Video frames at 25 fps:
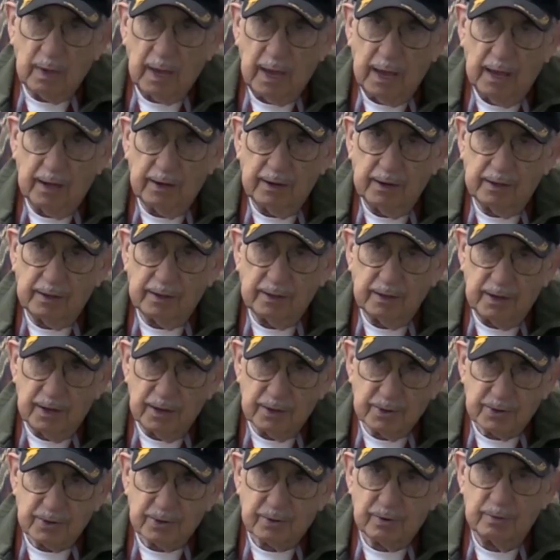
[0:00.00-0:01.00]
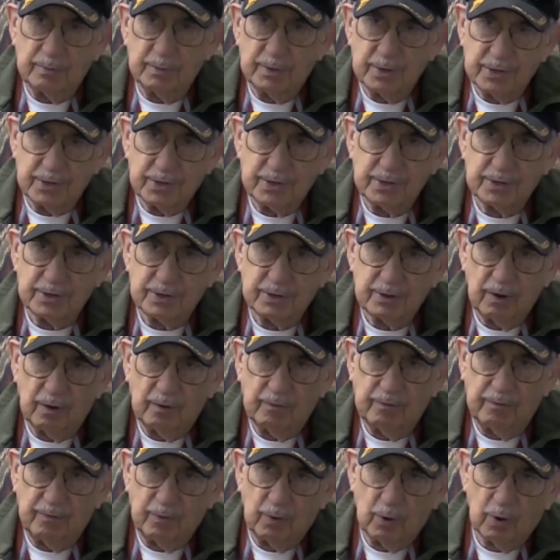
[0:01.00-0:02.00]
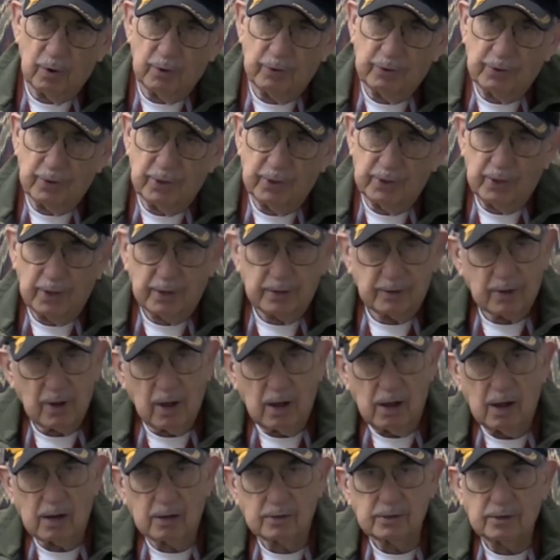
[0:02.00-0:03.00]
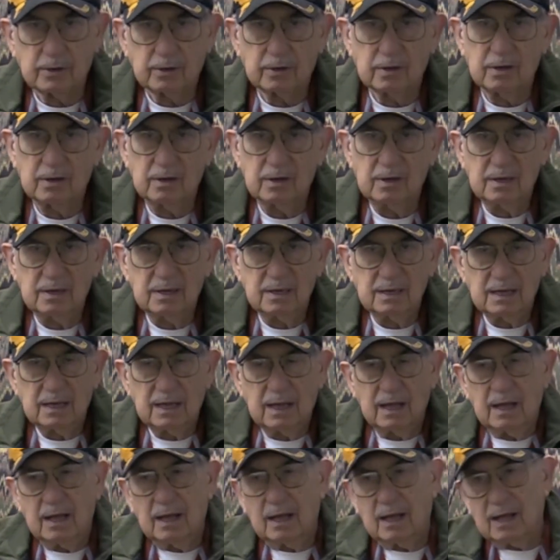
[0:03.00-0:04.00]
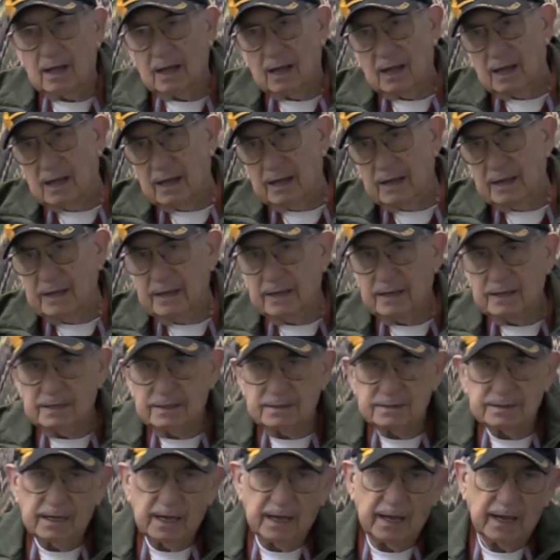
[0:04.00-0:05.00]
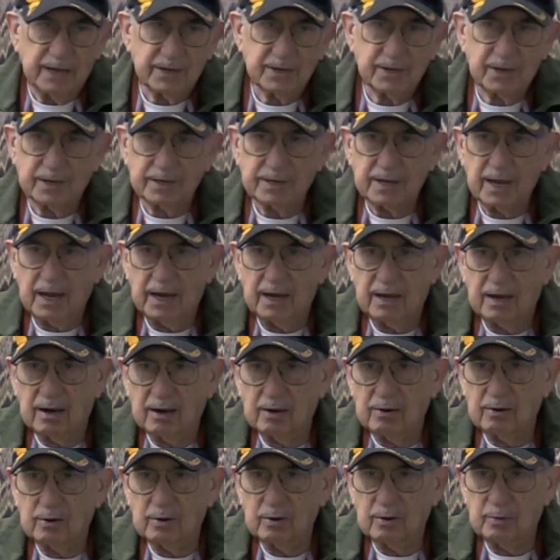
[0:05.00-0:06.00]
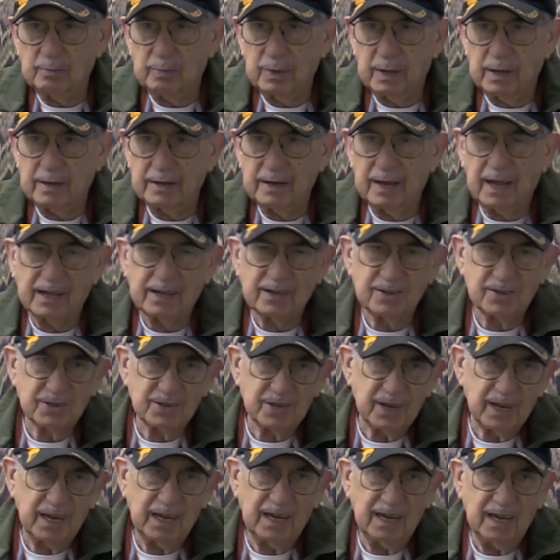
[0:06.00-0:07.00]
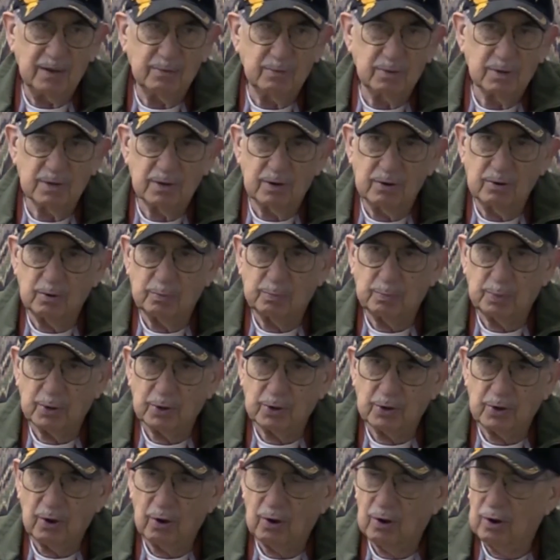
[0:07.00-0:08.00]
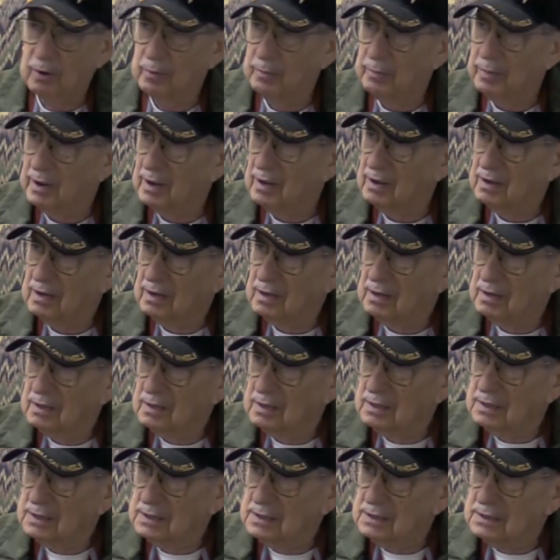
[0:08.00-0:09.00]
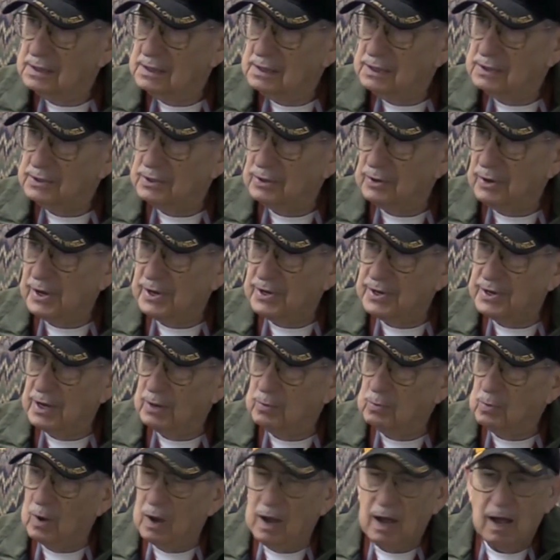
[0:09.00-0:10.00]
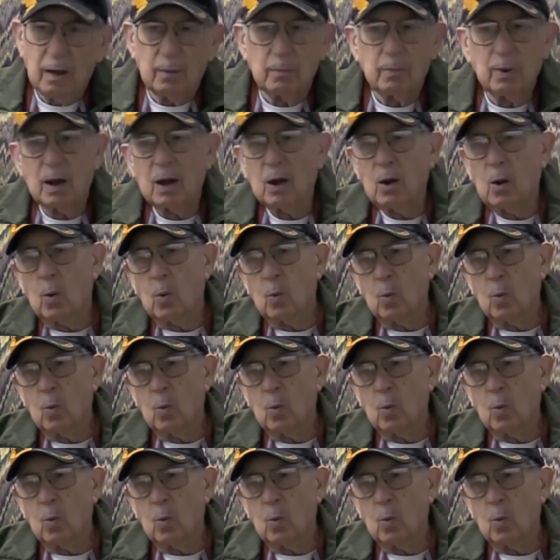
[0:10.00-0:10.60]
handing the instruments and so forth to the doctor. I hesitated a little bit, and I could see he was a little perturbed. So he said, well, how about a